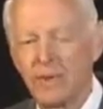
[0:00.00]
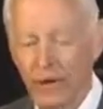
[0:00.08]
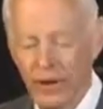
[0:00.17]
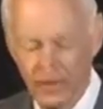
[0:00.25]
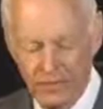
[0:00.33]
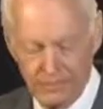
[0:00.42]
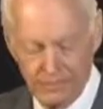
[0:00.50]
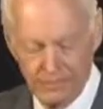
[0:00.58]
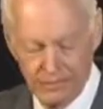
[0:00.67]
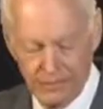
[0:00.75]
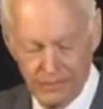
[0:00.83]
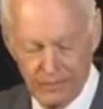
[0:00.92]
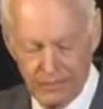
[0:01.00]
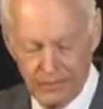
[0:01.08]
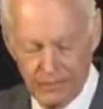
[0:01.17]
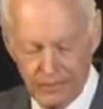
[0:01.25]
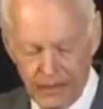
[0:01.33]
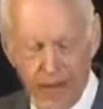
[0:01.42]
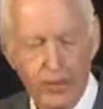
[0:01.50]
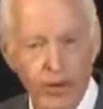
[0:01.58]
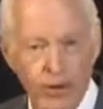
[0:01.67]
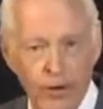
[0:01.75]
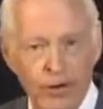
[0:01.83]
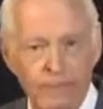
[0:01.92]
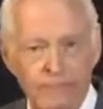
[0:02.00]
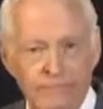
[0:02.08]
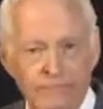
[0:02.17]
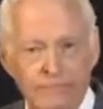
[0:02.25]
Well, I will.